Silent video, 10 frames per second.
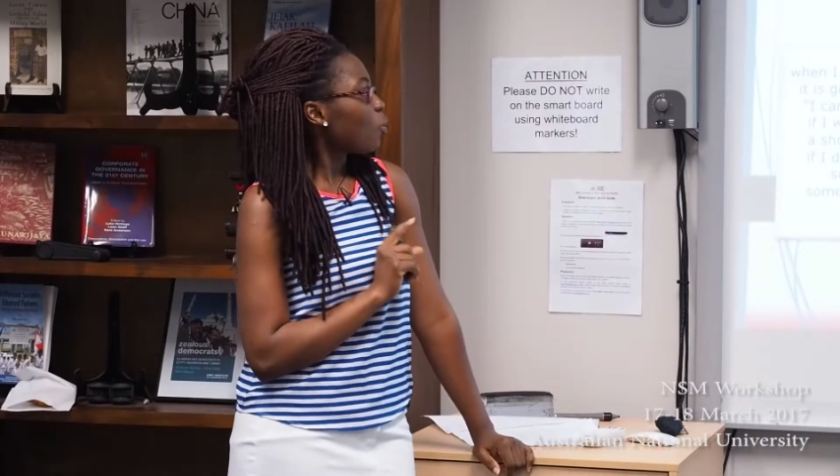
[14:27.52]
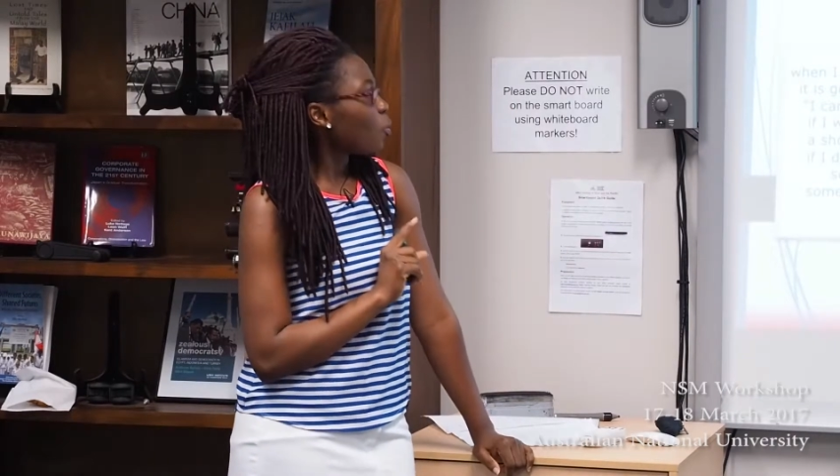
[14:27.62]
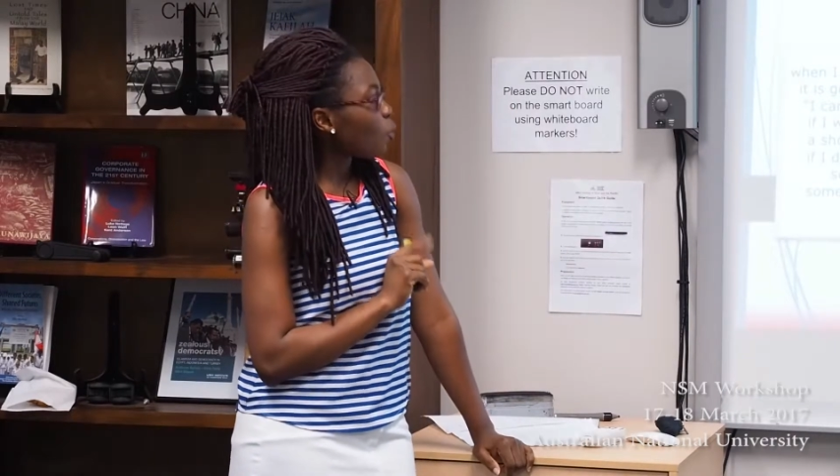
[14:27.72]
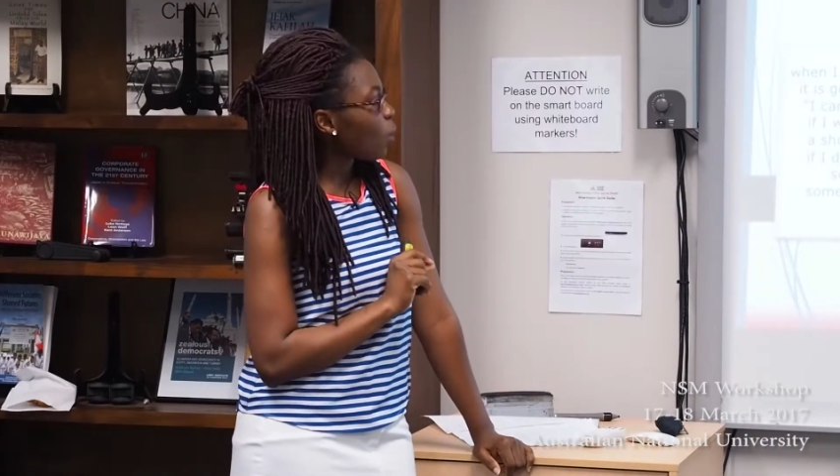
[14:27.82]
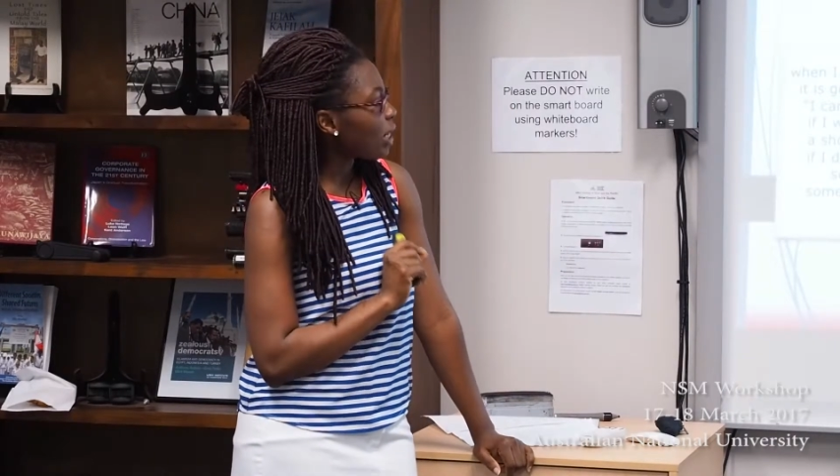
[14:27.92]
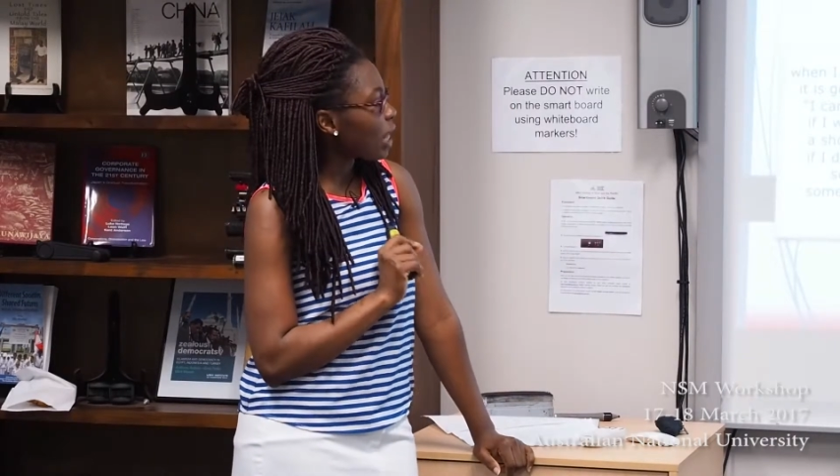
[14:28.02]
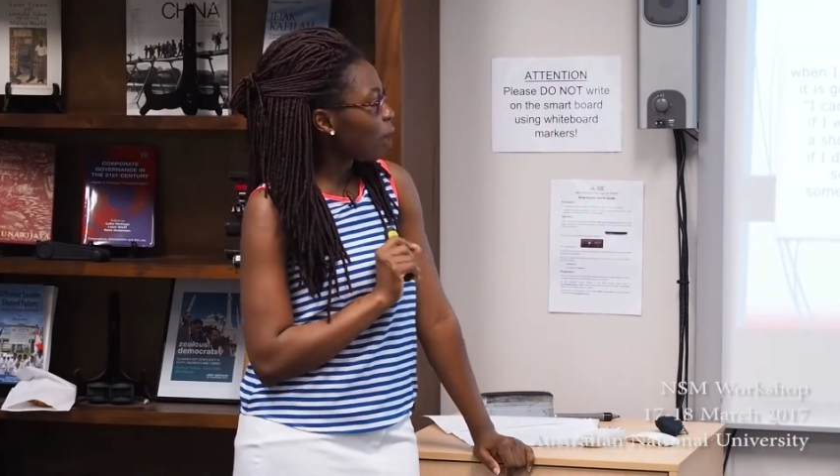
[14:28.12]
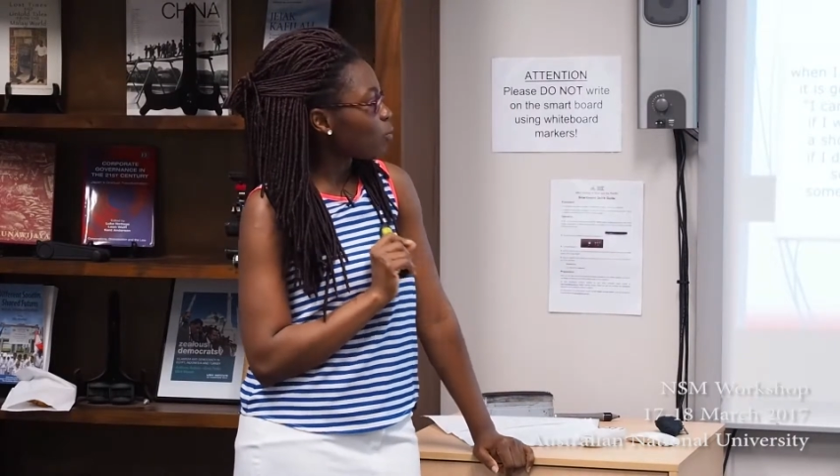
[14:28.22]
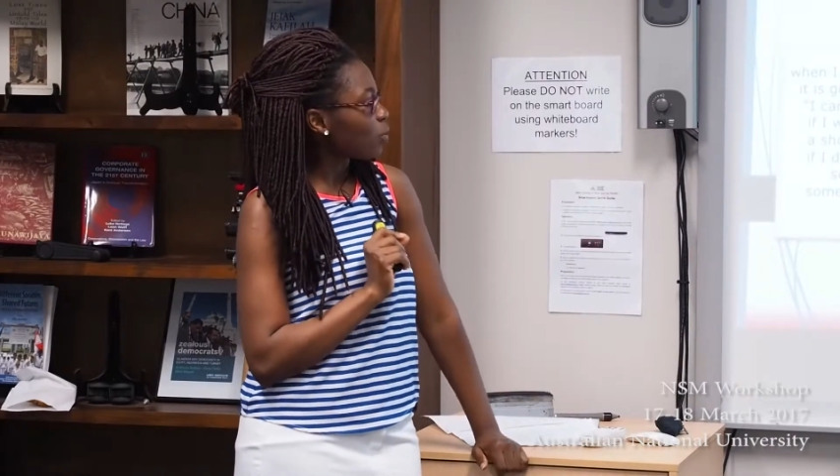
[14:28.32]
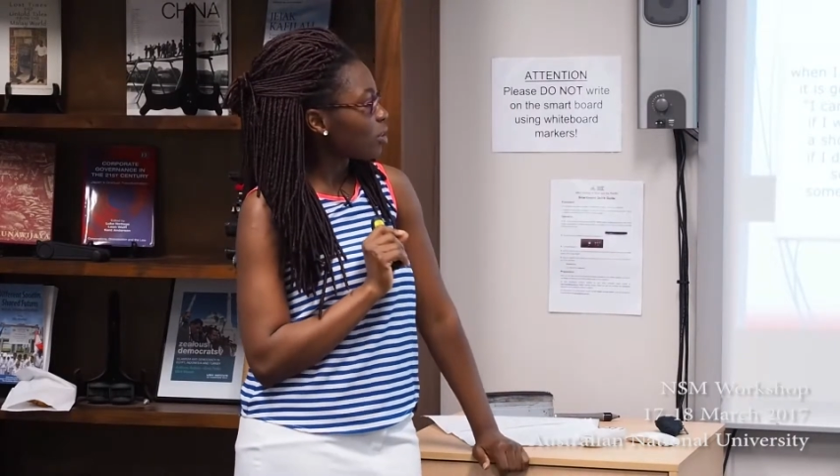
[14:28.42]
When
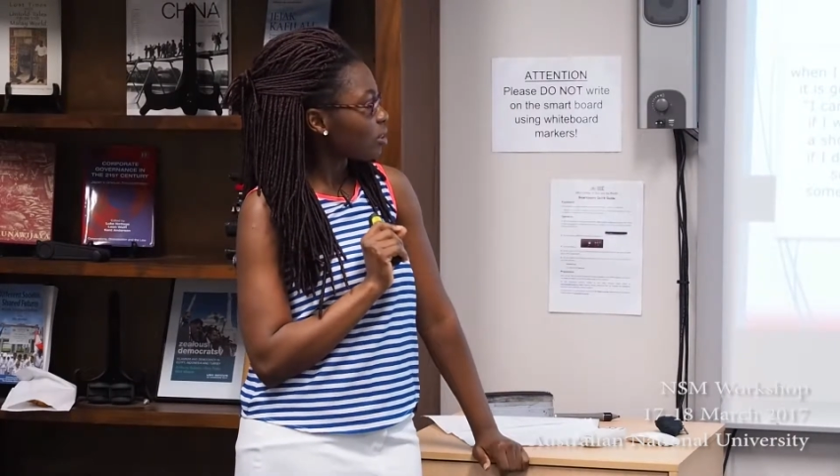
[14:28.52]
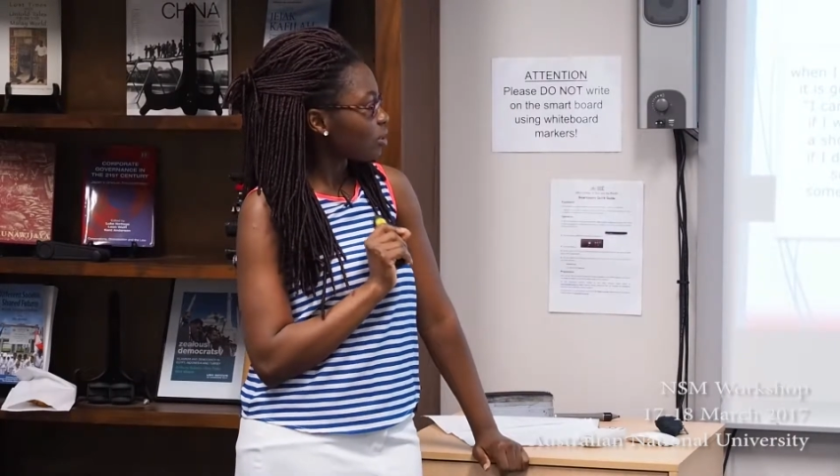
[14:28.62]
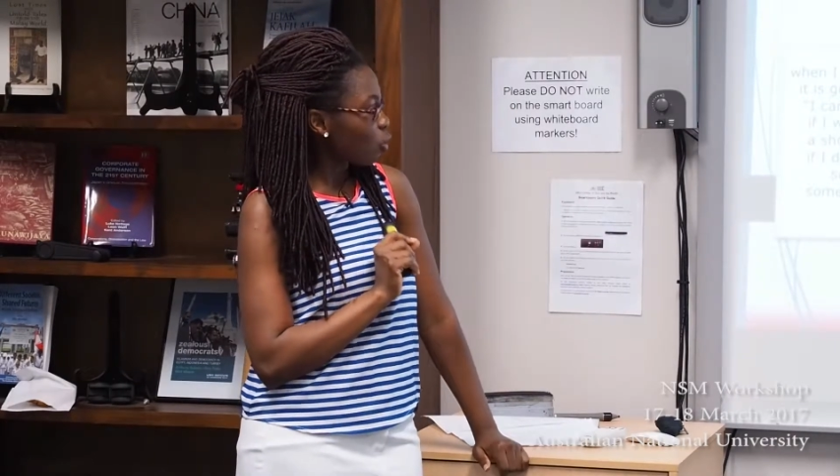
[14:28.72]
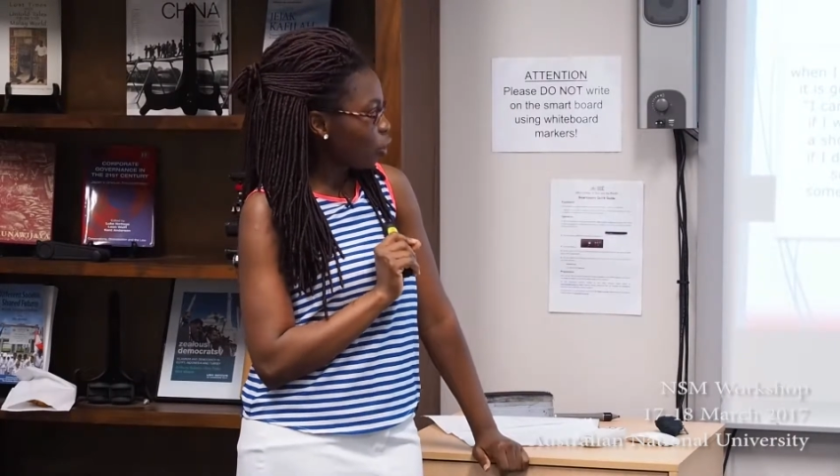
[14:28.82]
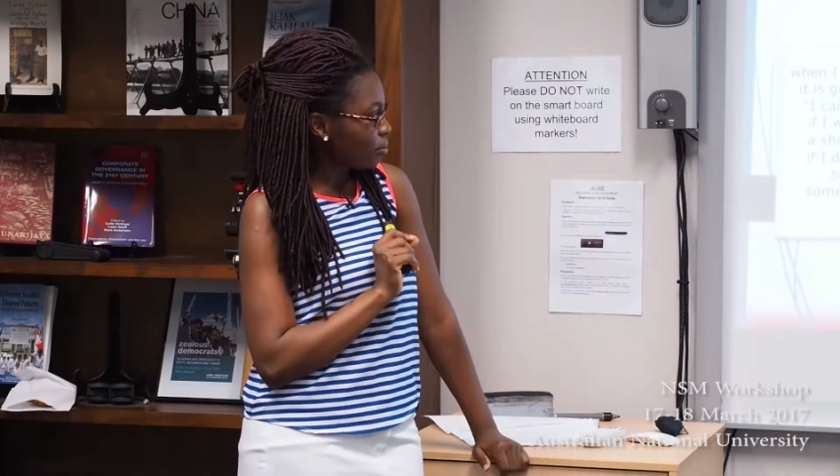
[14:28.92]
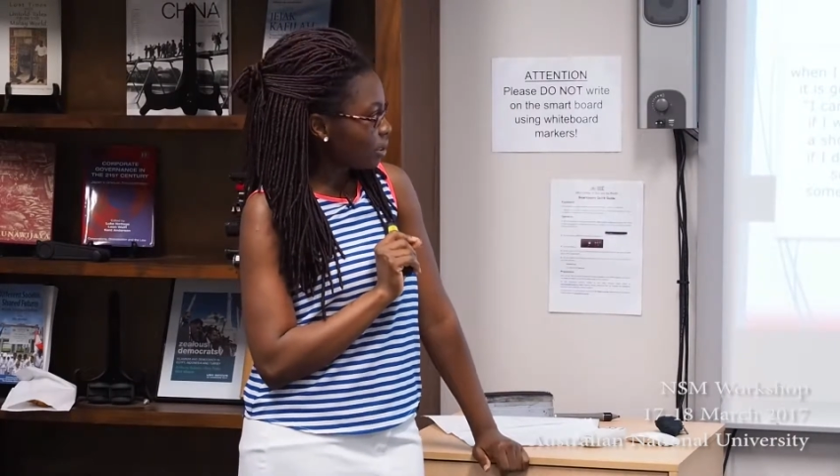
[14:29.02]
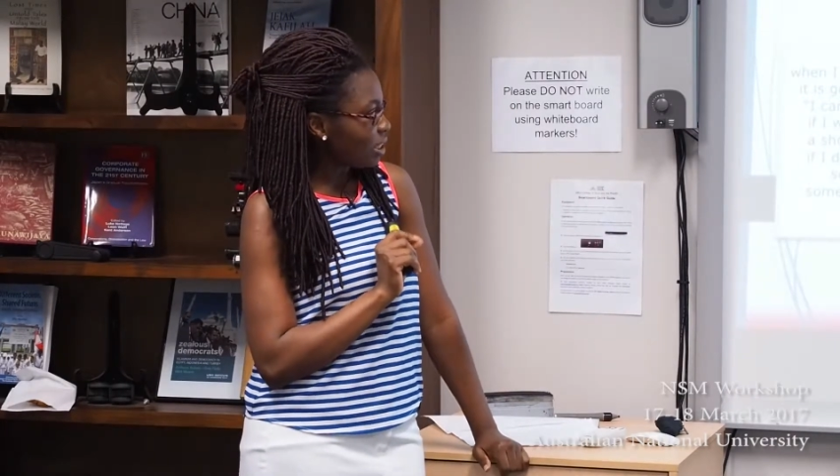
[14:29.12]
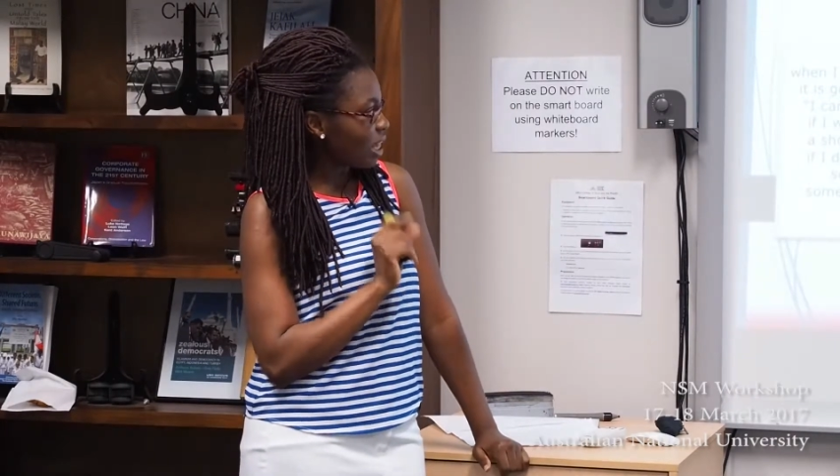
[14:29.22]
I'm with Toby,